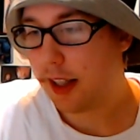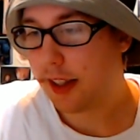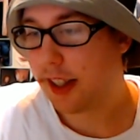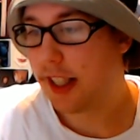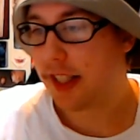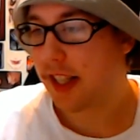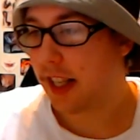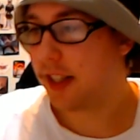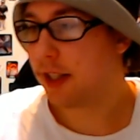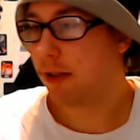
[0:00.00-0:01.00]
The
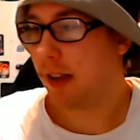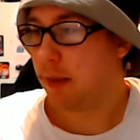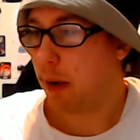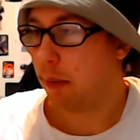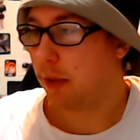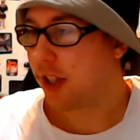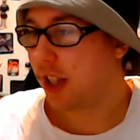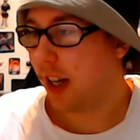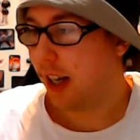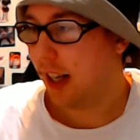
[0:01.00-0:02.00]
Assassin's Creed
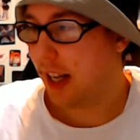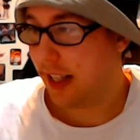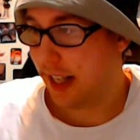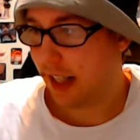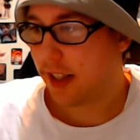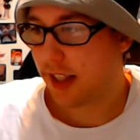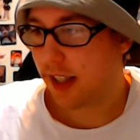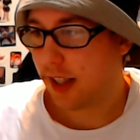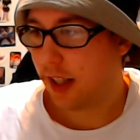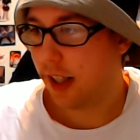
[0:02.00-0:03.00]
publisher announced
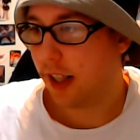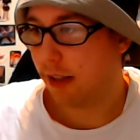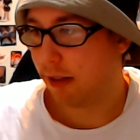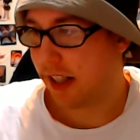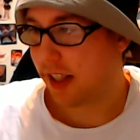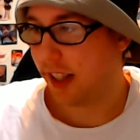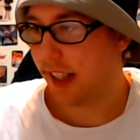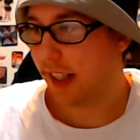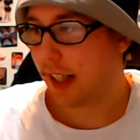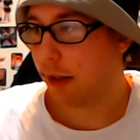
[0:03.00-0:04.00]

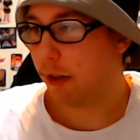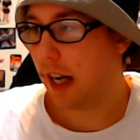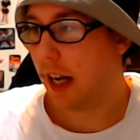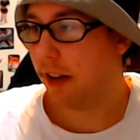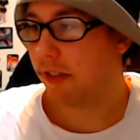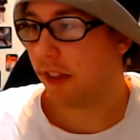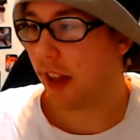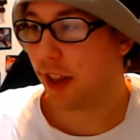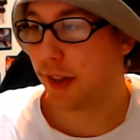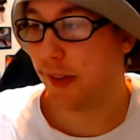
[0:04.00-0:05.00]
recently that it will have
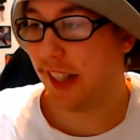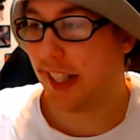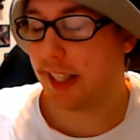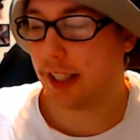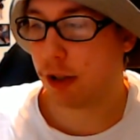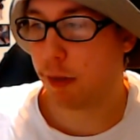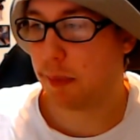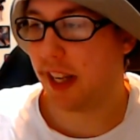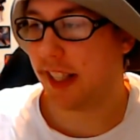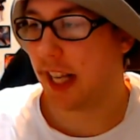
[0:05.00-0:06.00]
3
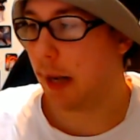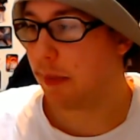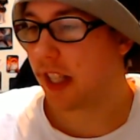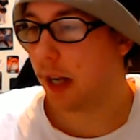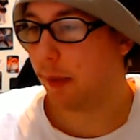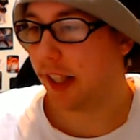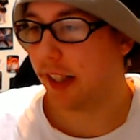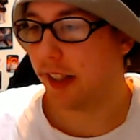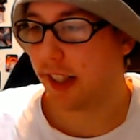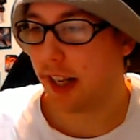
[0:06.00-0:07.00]
AAA games coming
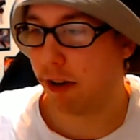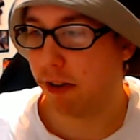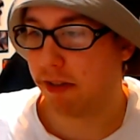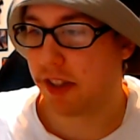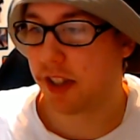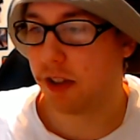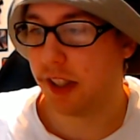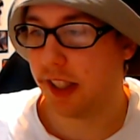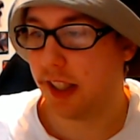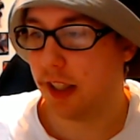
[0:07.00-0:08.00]
in the current fiscal
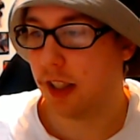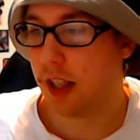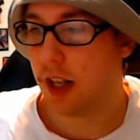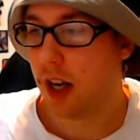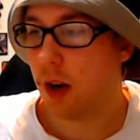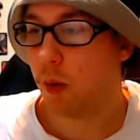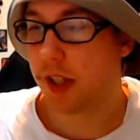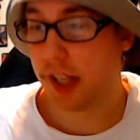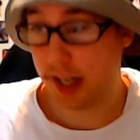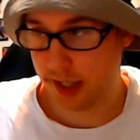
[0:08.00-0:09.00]
year, which
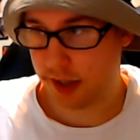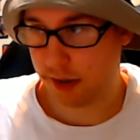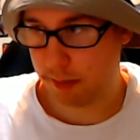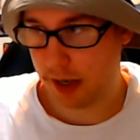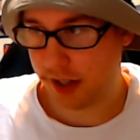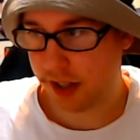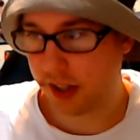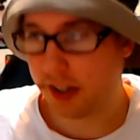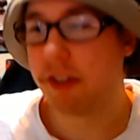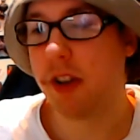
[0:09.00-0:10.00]
ends on March
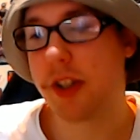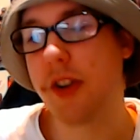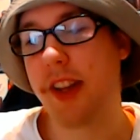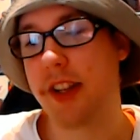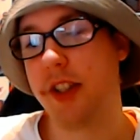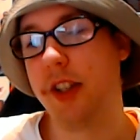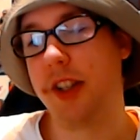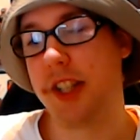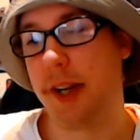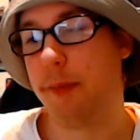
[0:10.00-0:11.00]
31st, 2019,